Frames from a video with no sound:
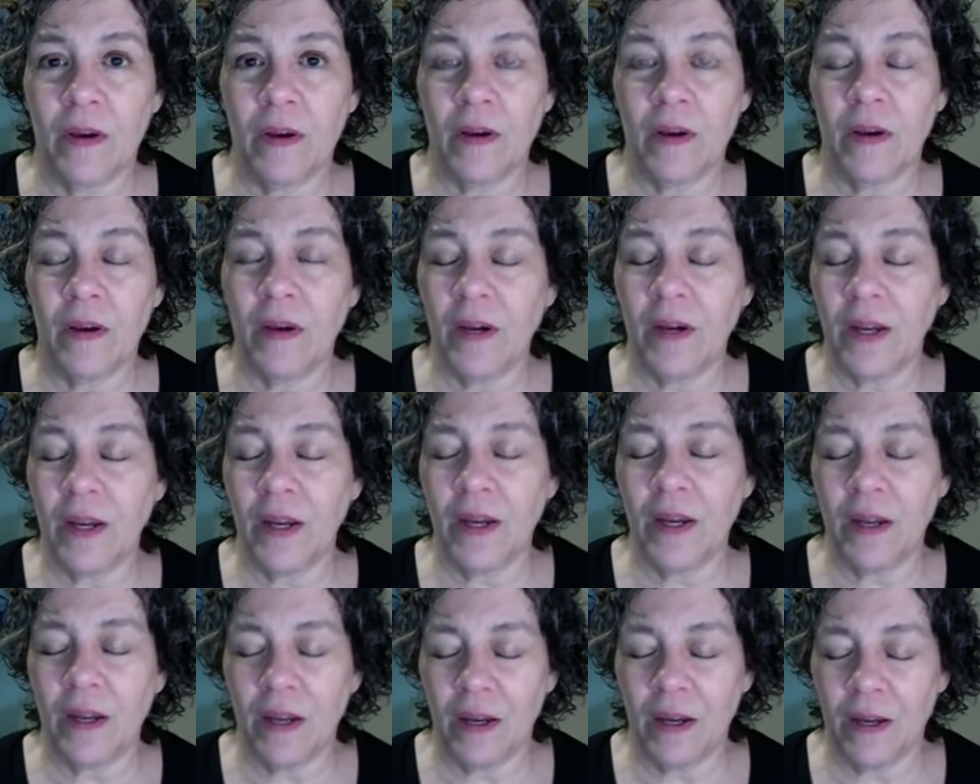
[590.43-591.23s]

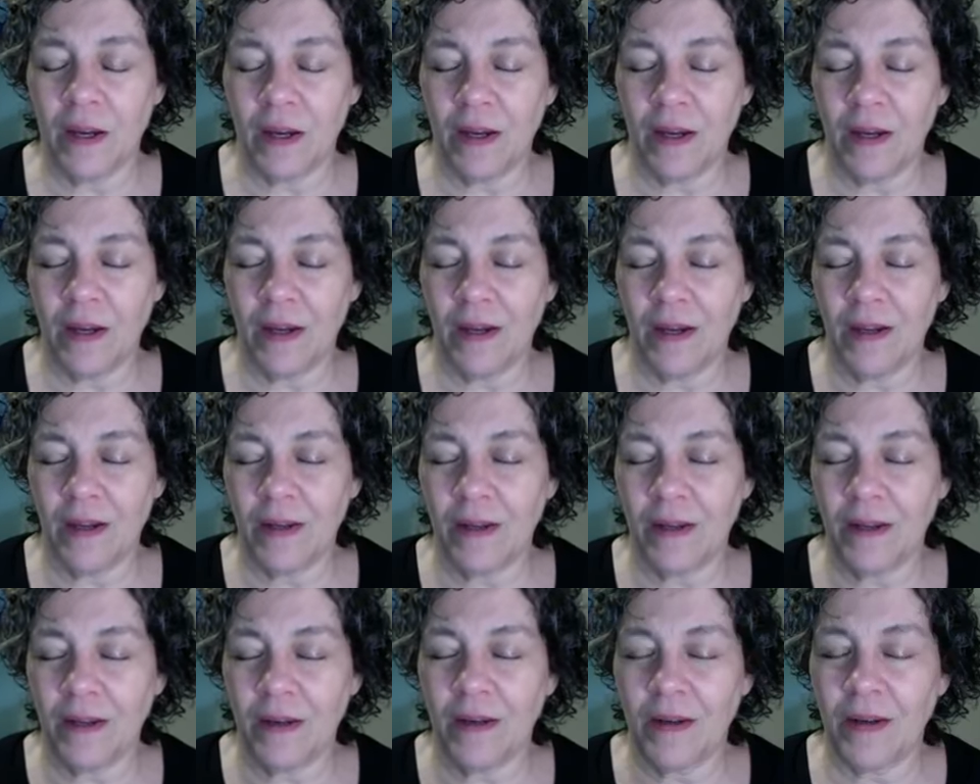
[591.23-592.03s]
I
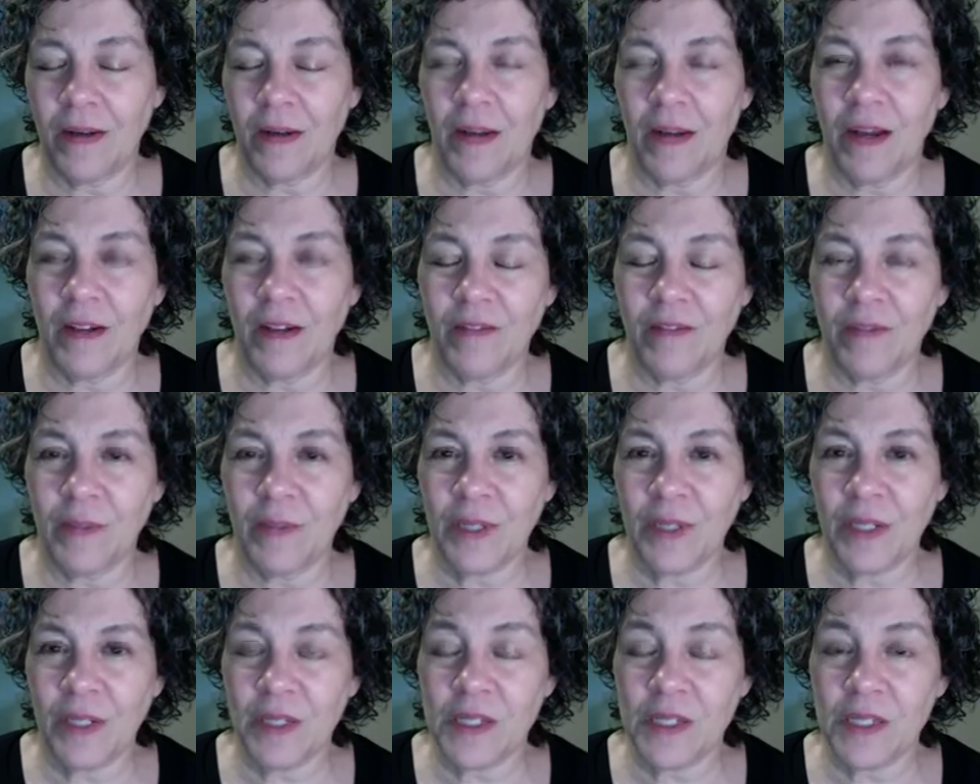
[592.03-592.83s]
uh, have
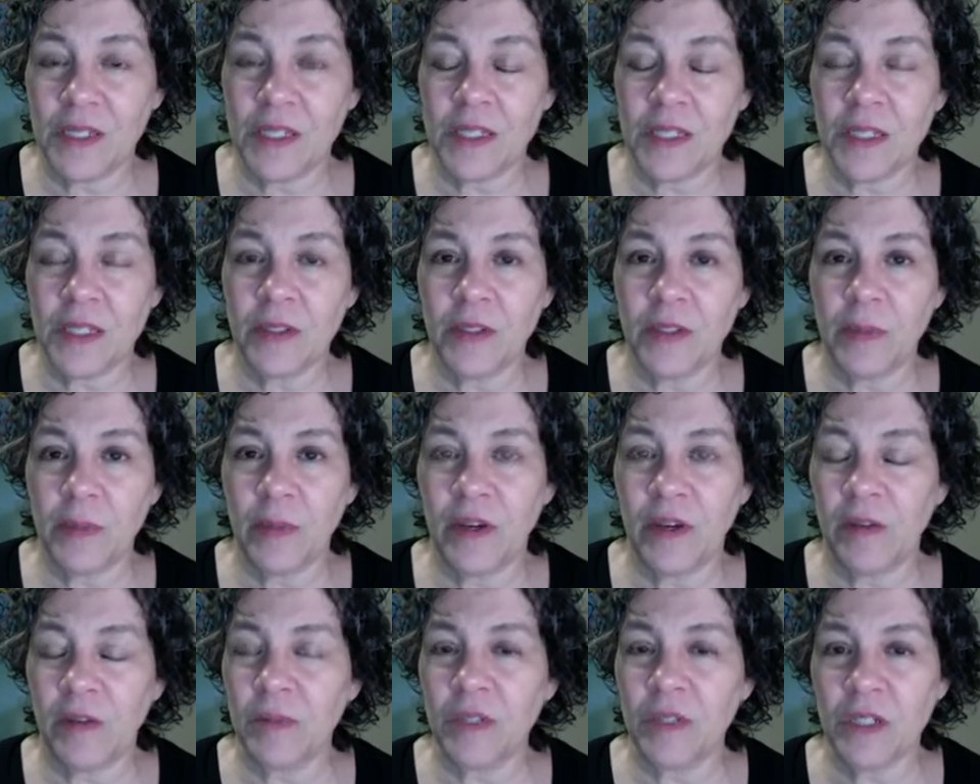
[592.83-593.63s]
been consistently
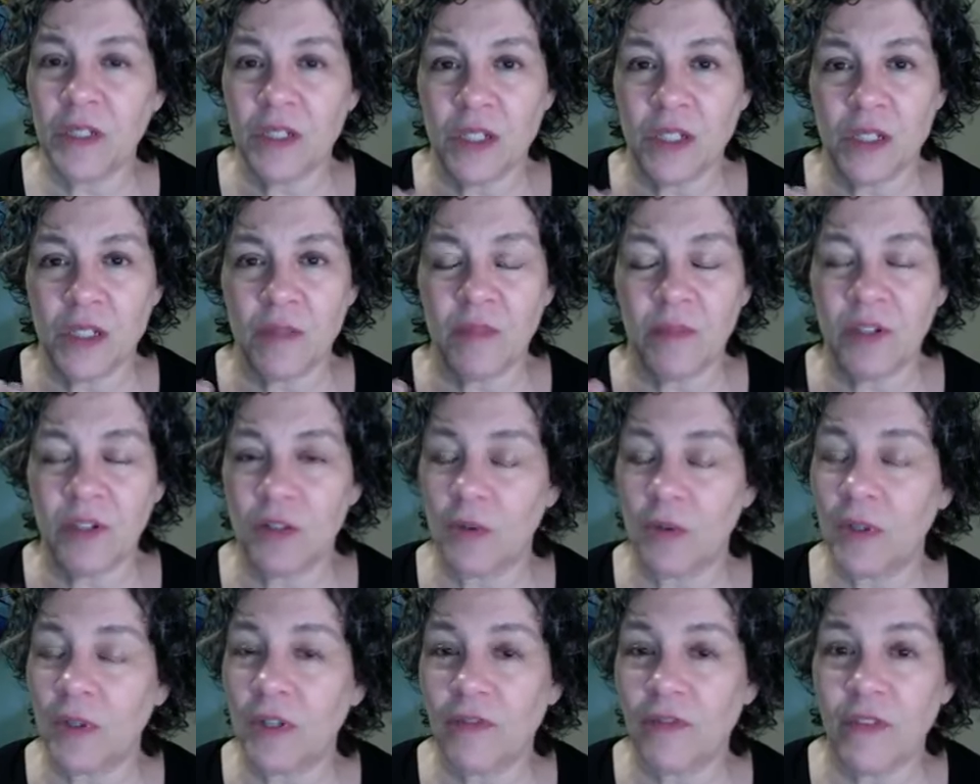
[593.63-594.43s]
published. My
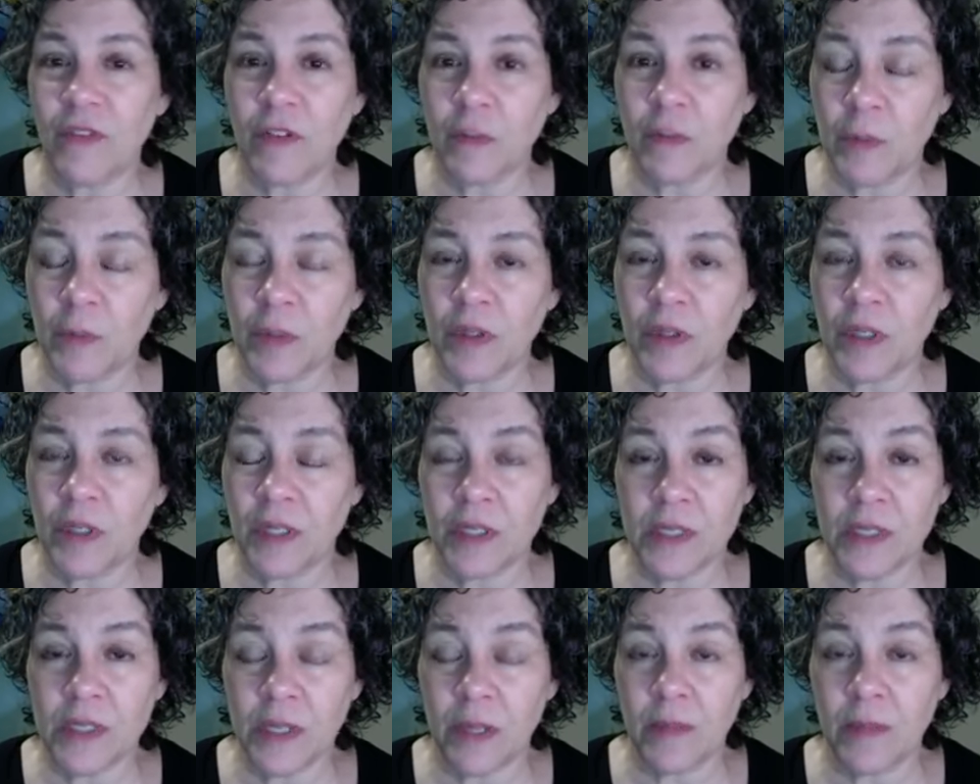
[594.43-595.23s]
25th book
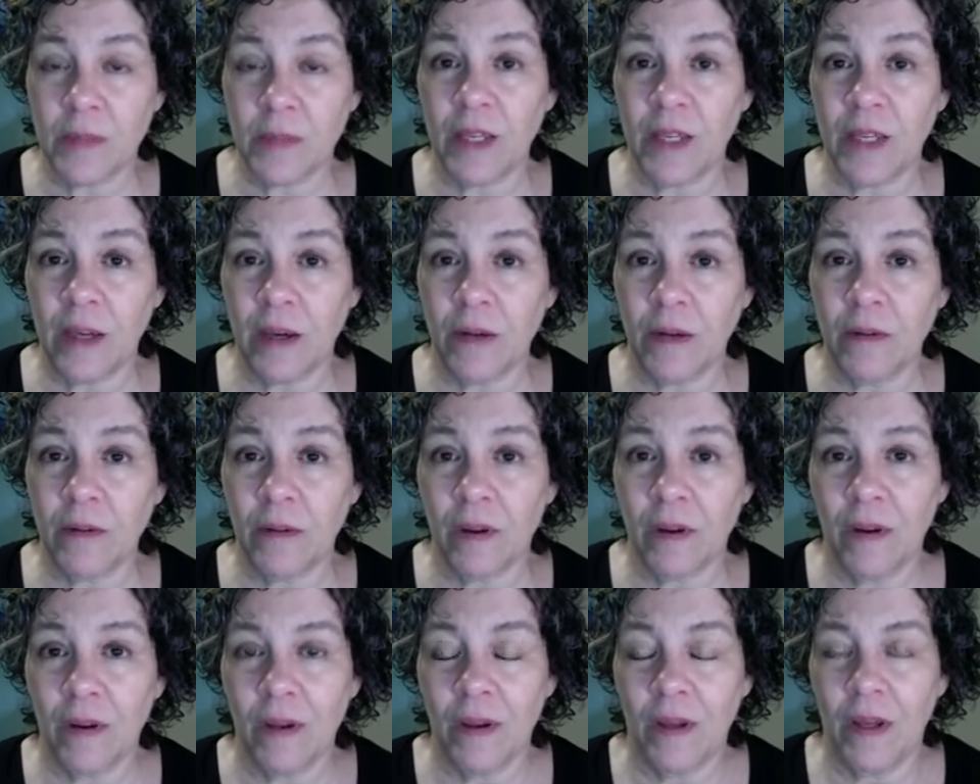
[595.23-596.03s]
is coming out
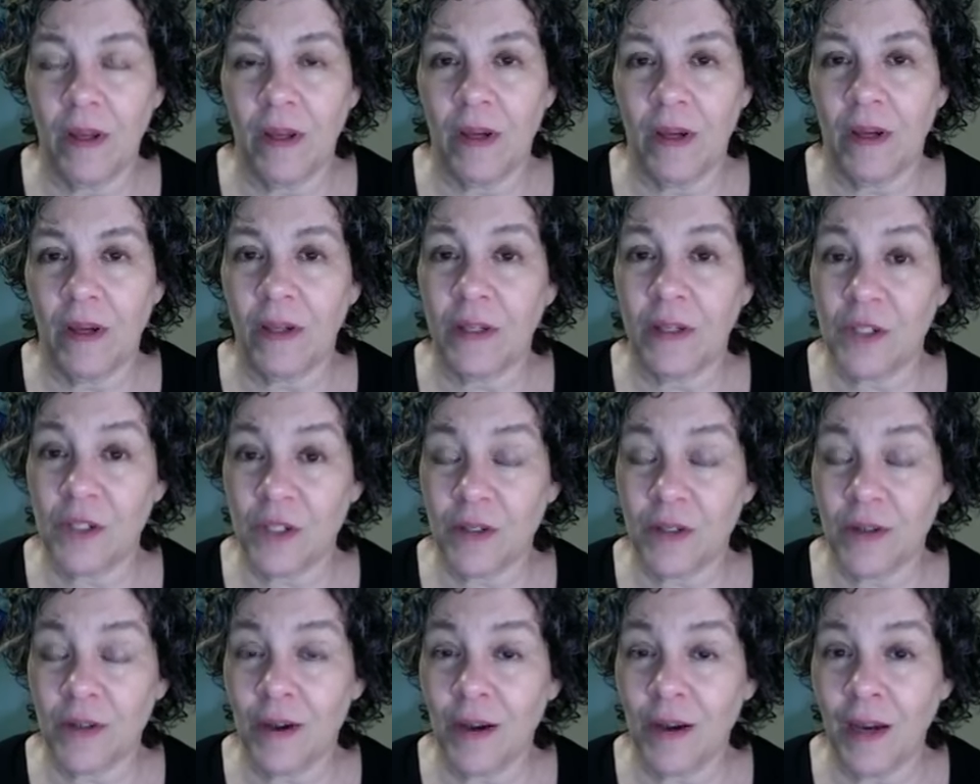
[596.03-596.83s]
in
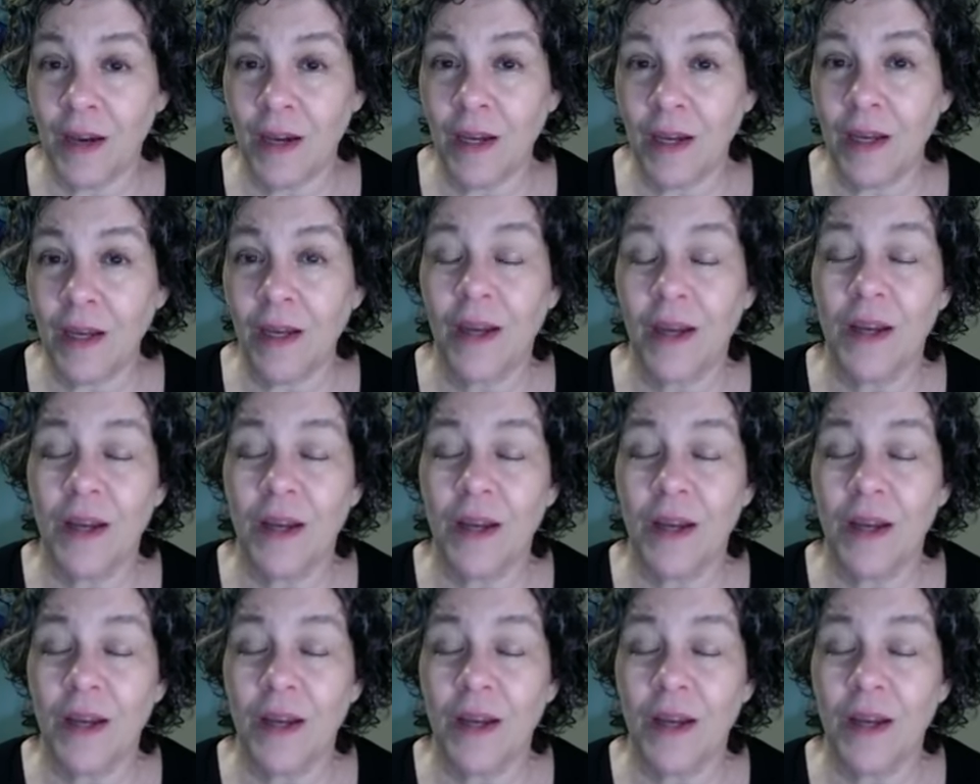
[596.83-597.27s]
July.